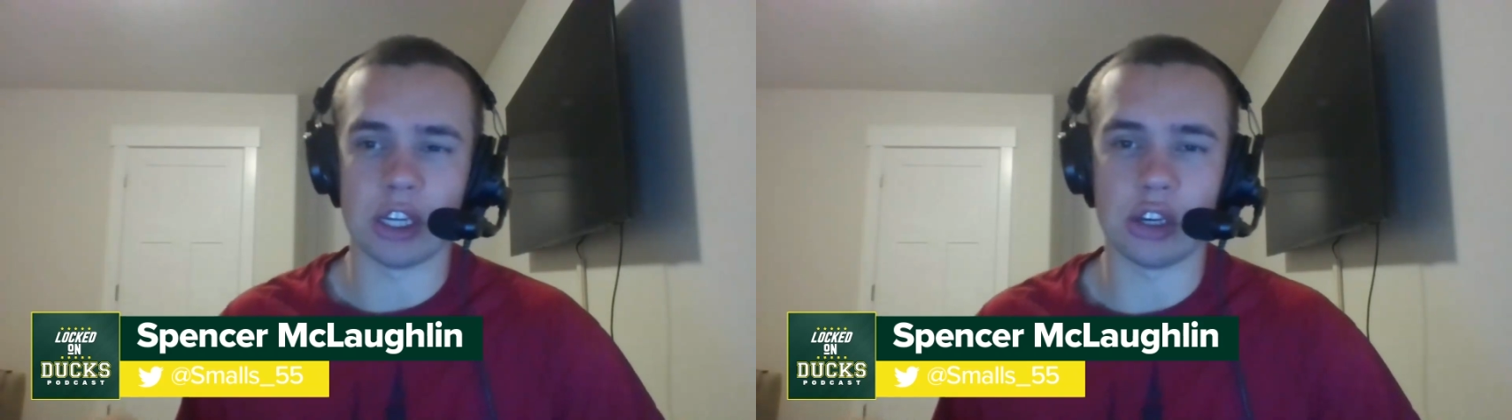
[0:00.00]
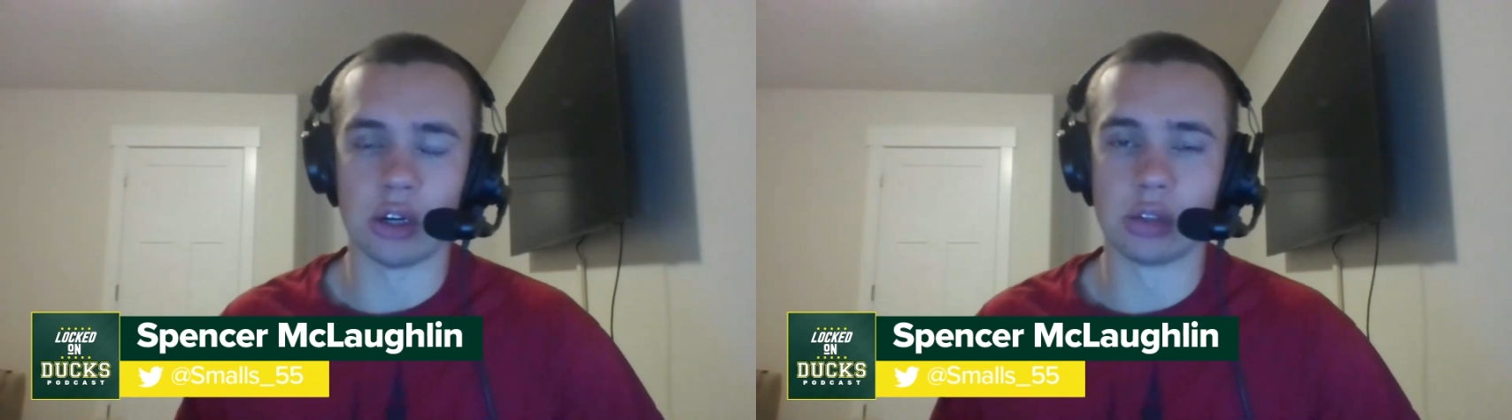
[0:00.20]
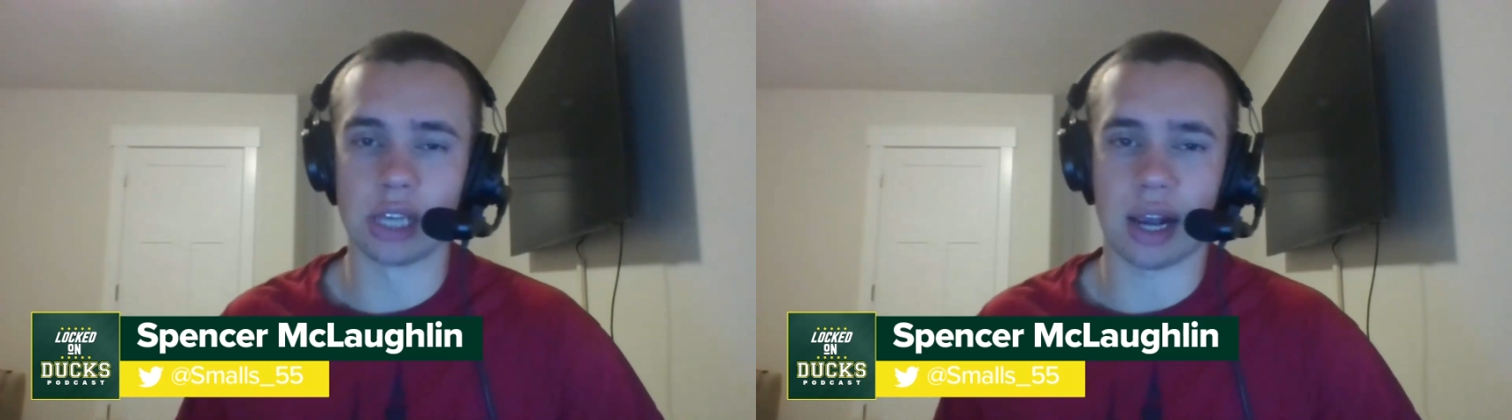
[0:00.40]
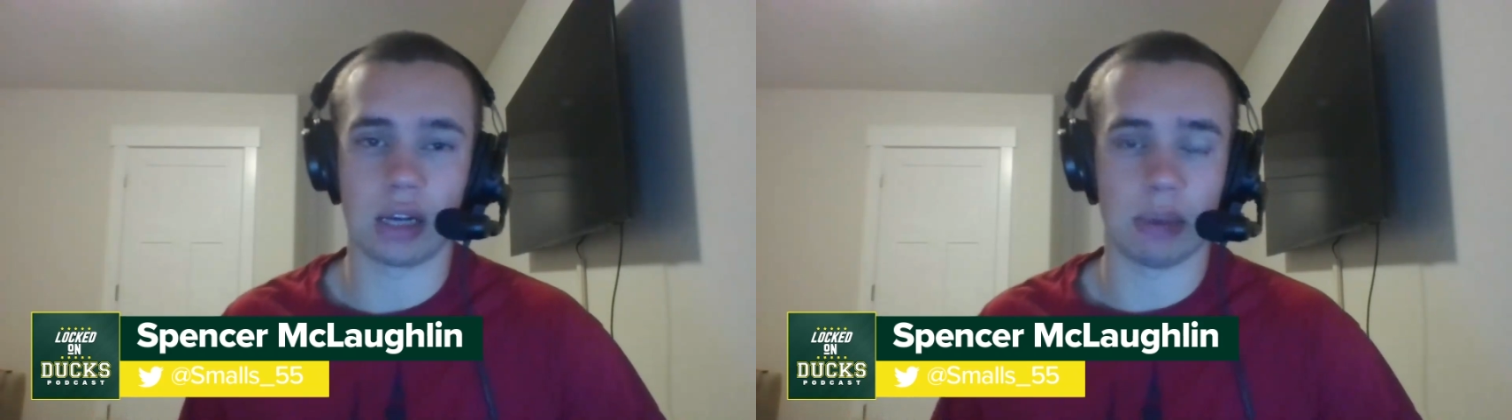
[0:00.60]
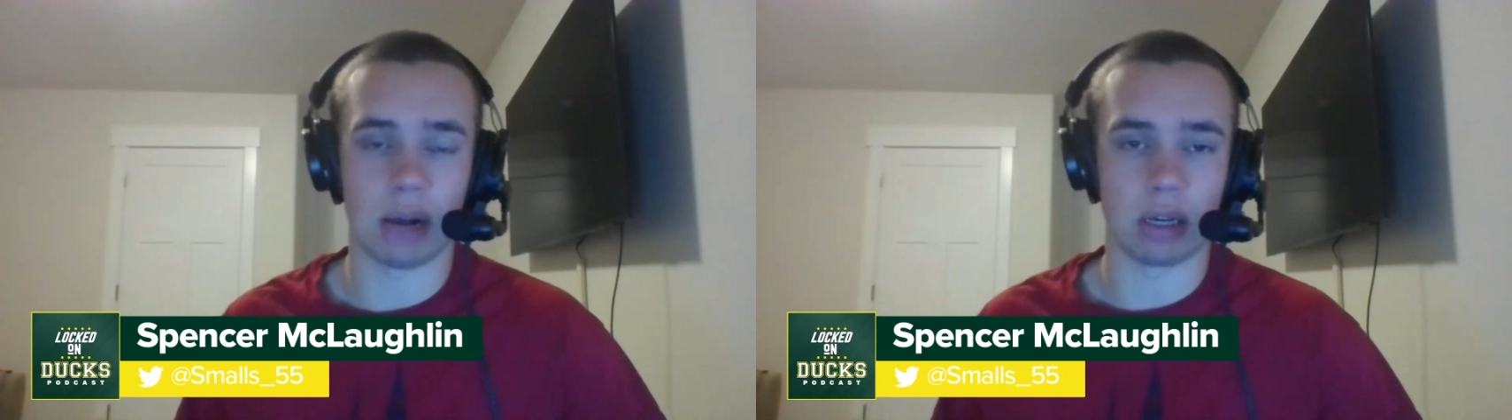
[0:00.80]
you don't
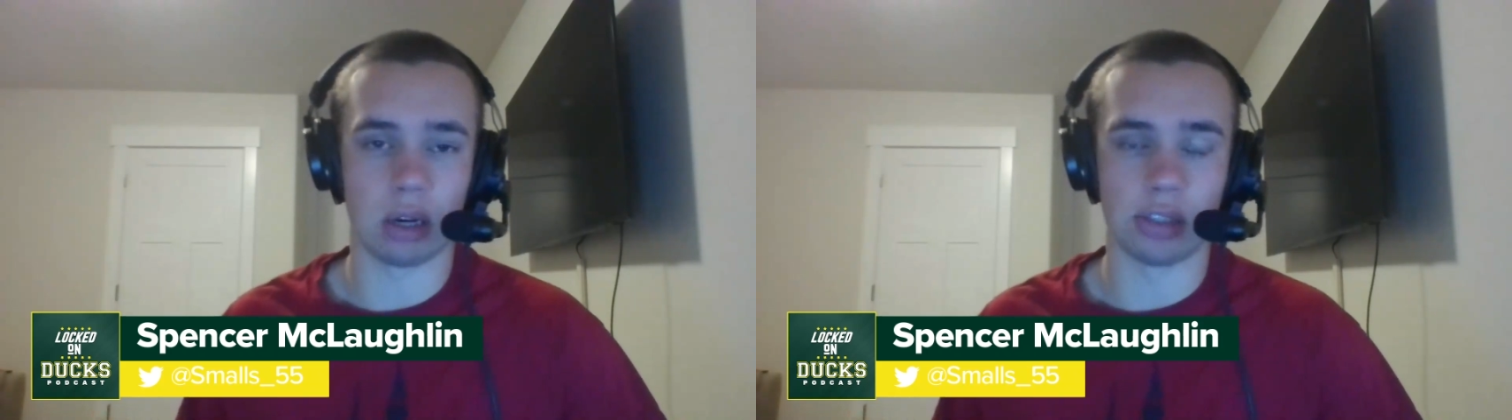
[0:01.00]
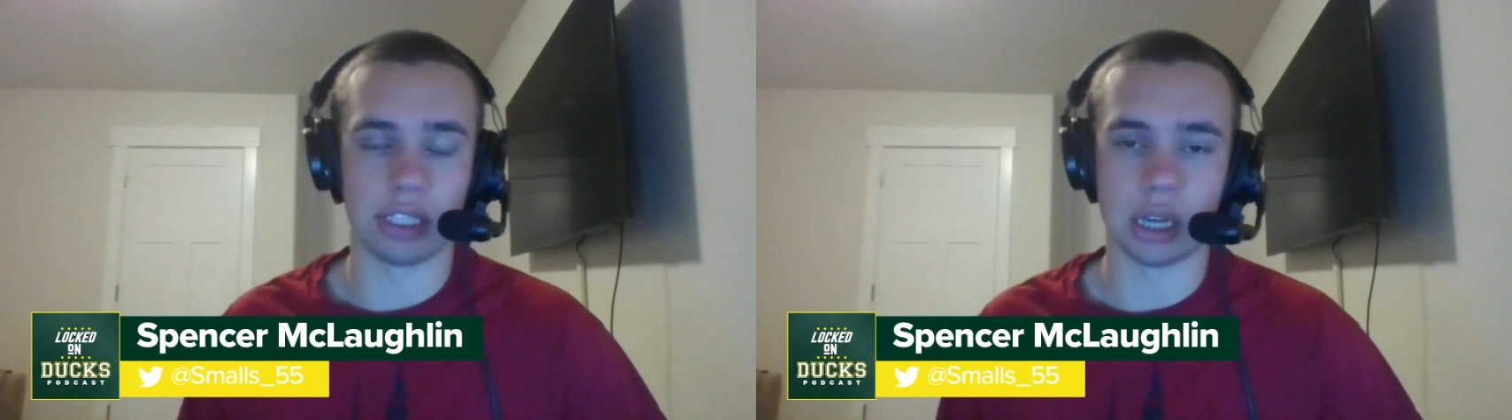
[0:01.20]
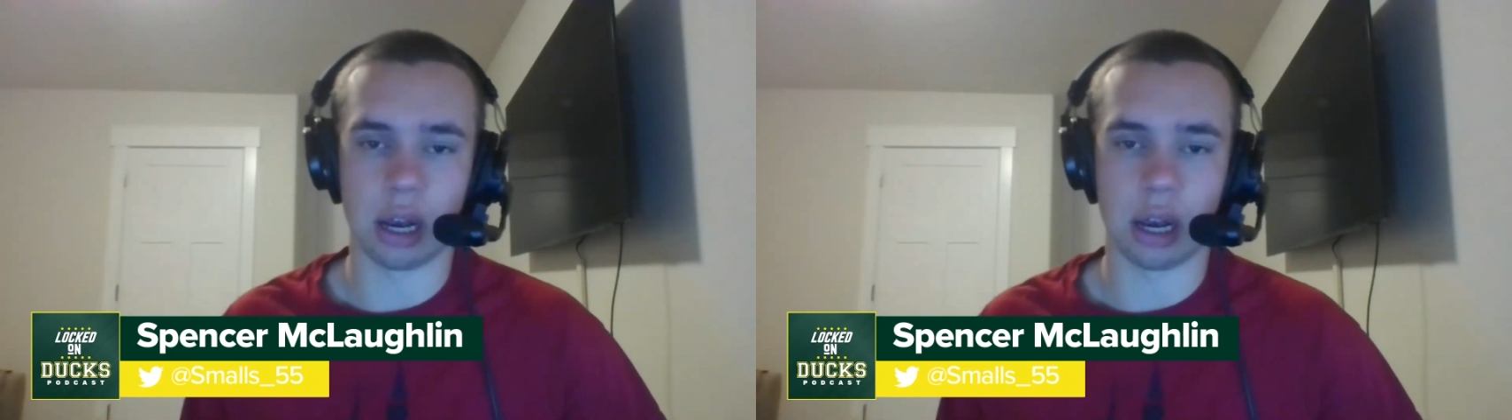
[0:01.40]
talk about coaching